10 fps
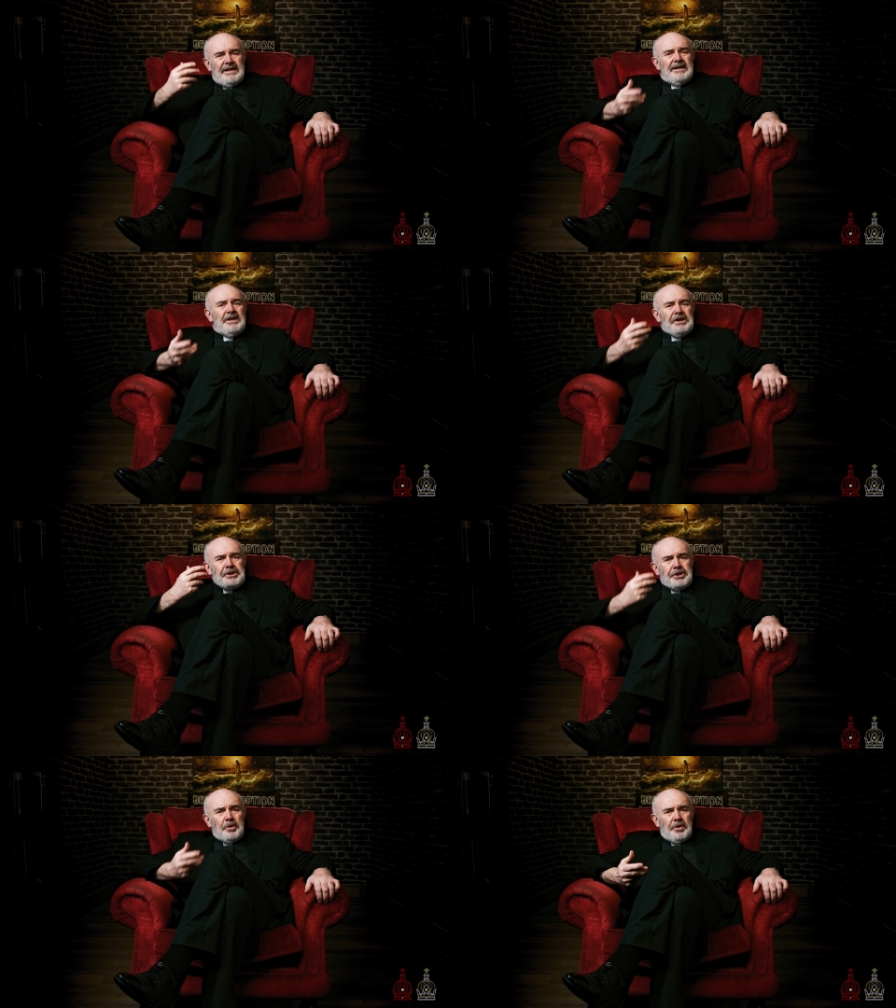is an
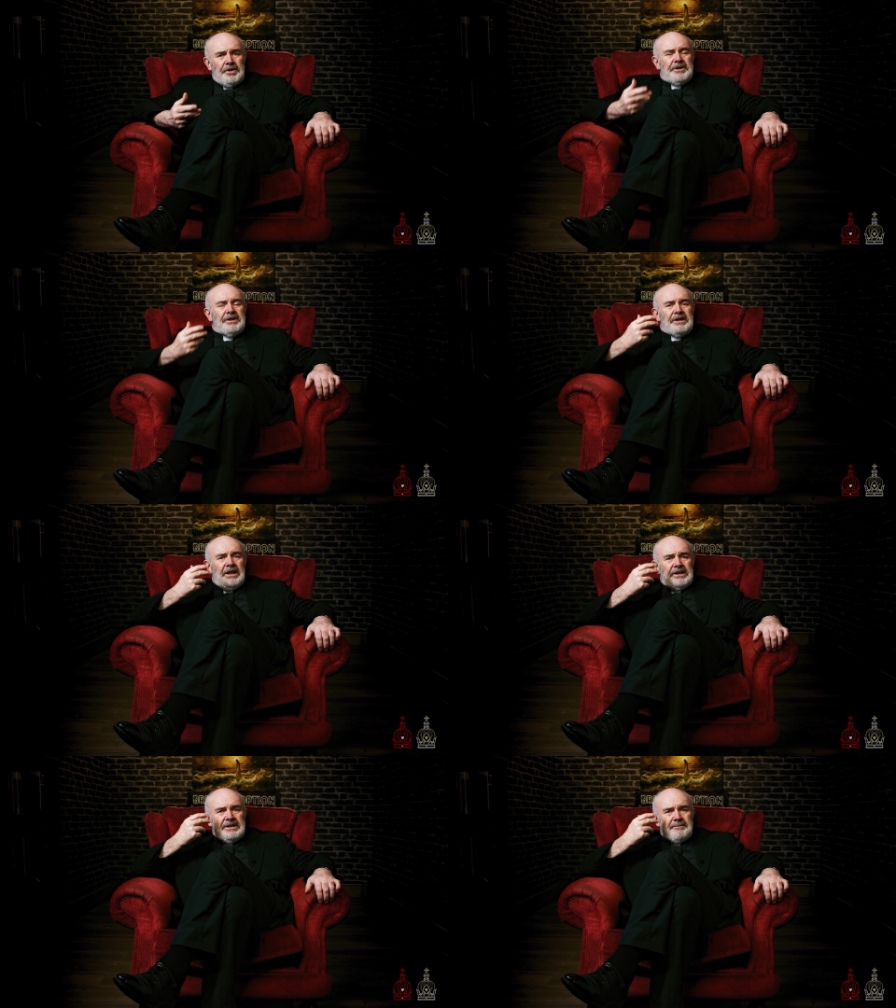assurance
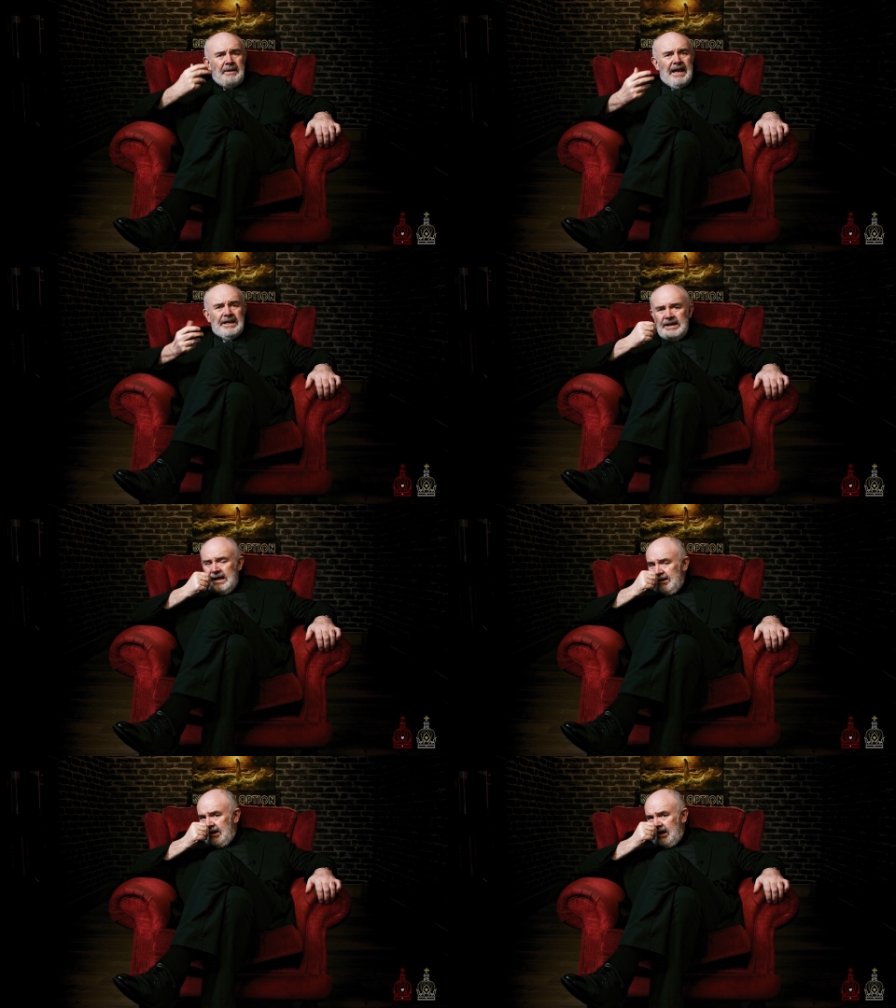that is made
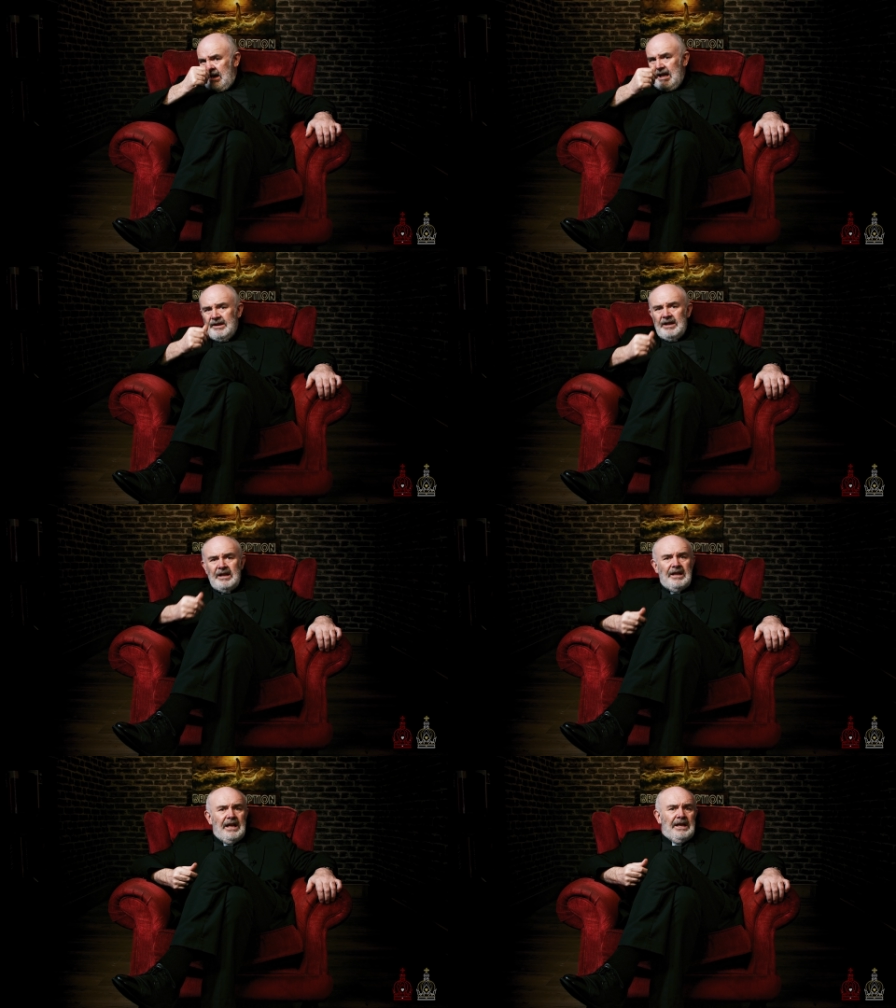in the in the
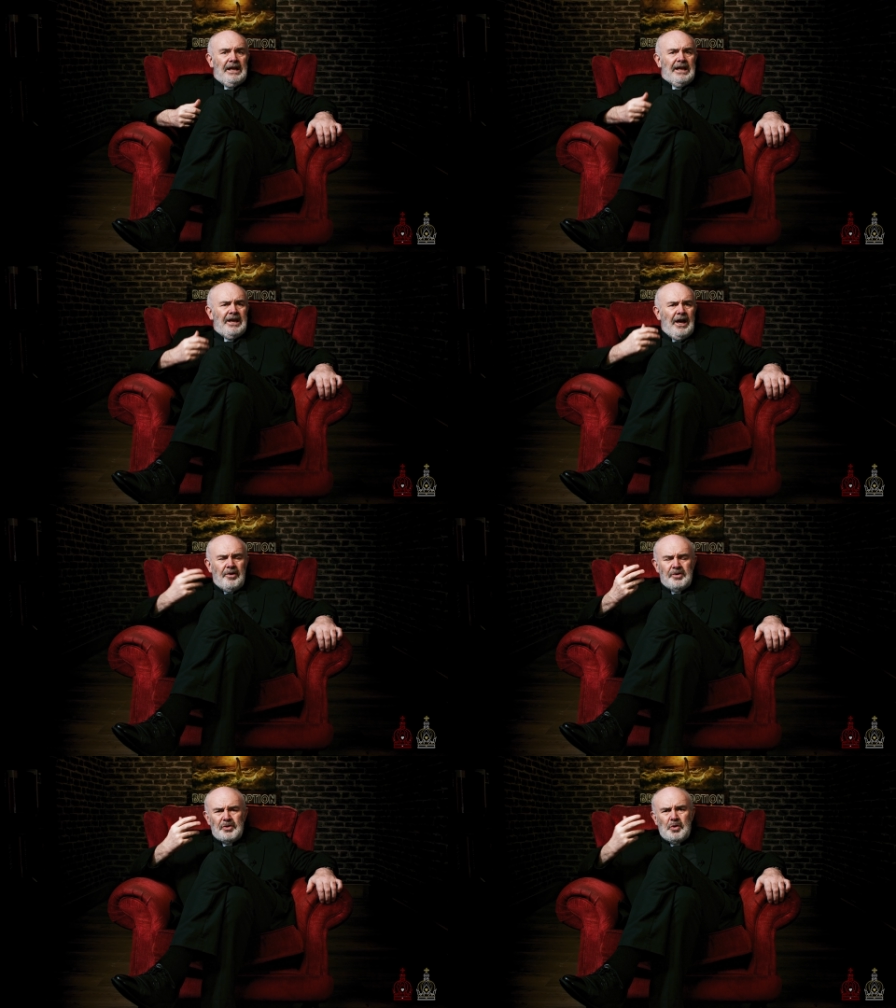in a
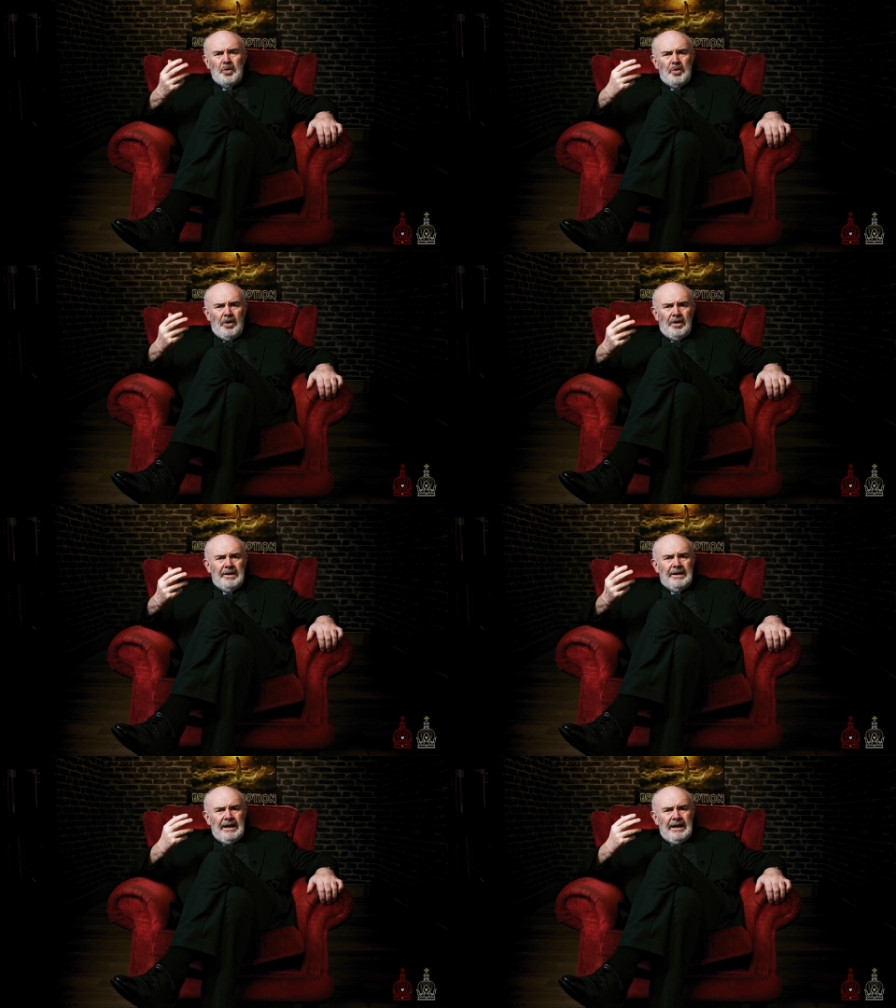chiaroscuro,